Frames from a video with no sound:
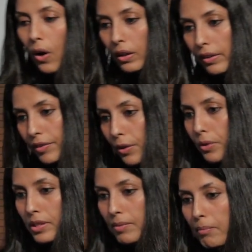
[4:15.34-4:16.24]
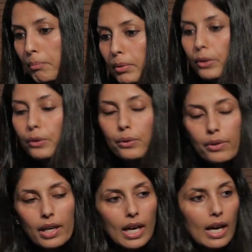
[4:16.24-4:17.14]
all of those
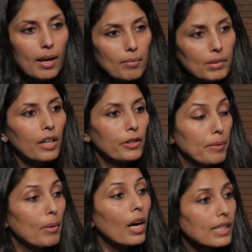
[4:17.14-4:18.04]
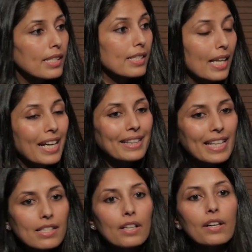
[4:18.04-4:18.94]
blue um, colored boxes,
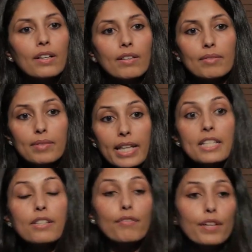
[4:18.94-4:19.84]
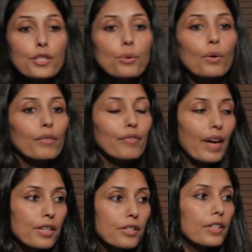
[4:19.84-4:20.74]
these are individual
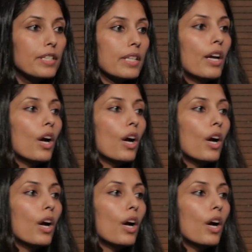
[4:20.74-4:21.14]
vendors